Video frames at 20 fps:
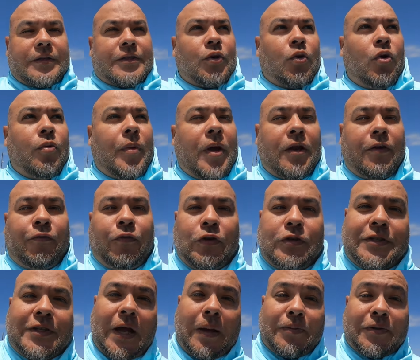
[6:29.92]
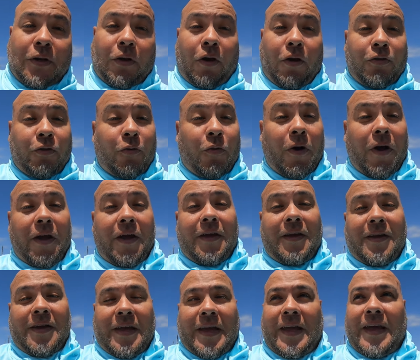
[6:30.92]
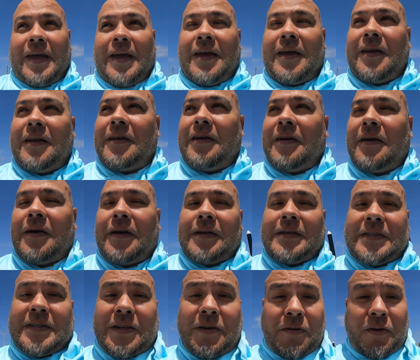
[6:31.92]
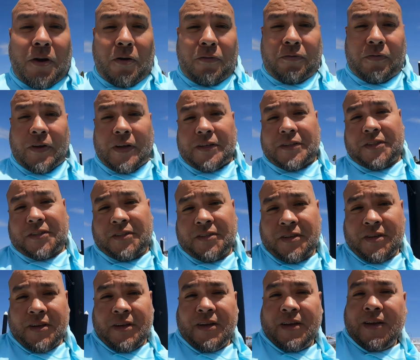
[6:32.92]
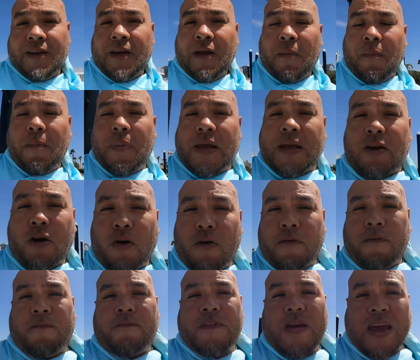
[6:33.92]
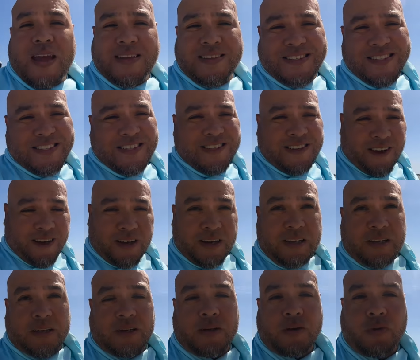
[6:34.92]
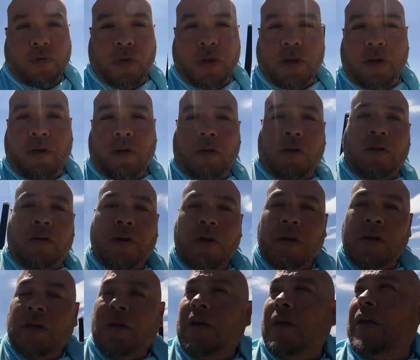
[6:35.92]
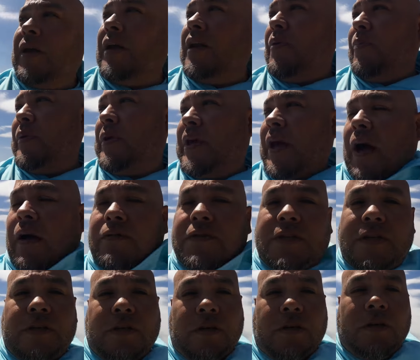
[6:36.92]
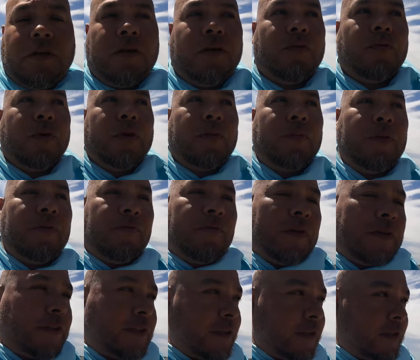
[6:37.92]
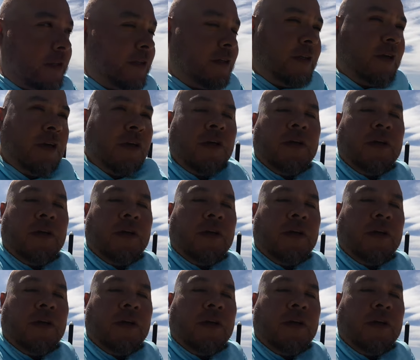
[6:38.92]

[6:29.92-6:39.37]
so we made a few stops along the way and uh, still no fish big old fat skunk we are end up in galveston we're going to be fishing